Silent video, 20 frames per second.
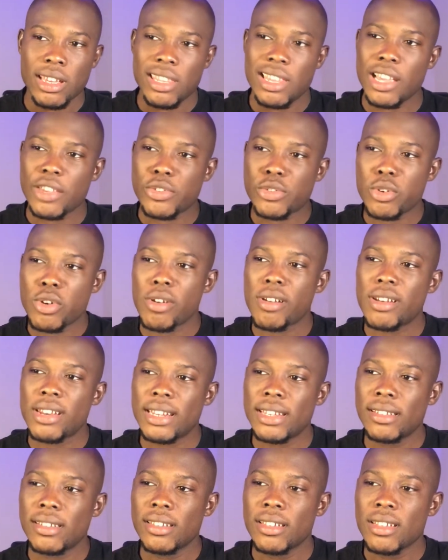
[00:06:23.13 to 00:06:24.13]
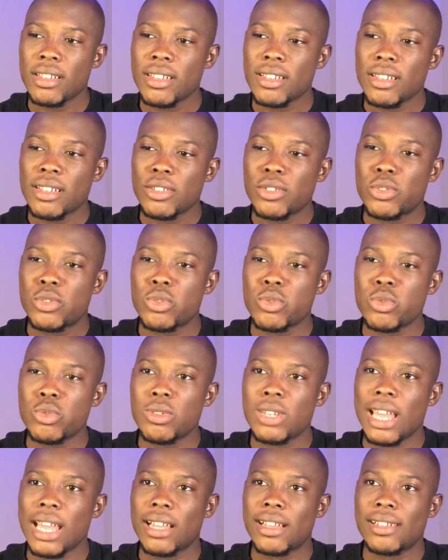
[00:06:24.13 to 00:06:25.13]
They are struggling to
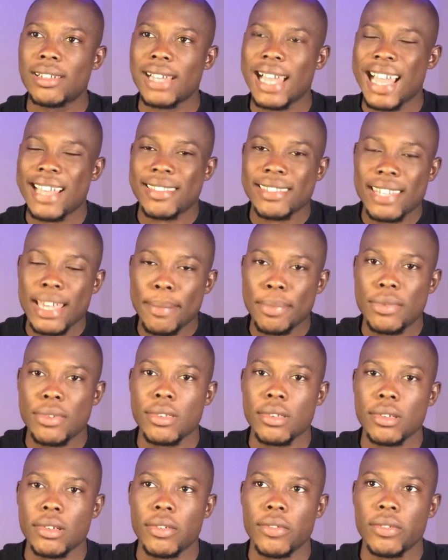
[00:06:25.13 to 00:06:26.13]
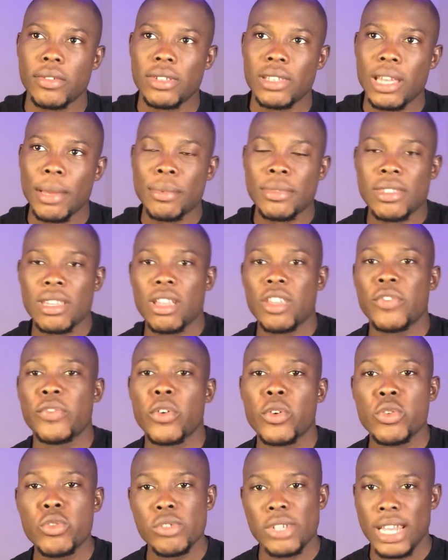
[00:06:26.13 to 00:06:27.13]
like accept themselves
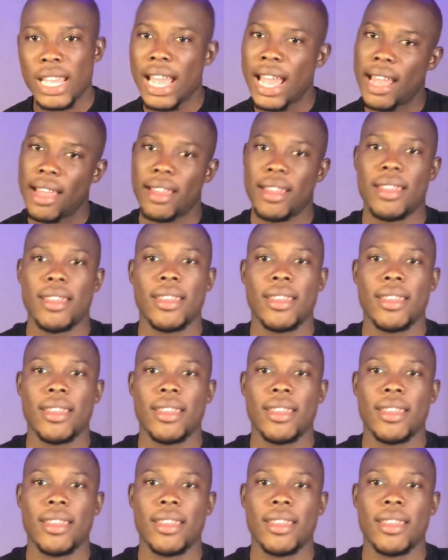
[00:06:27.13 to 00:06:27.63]
for who they are.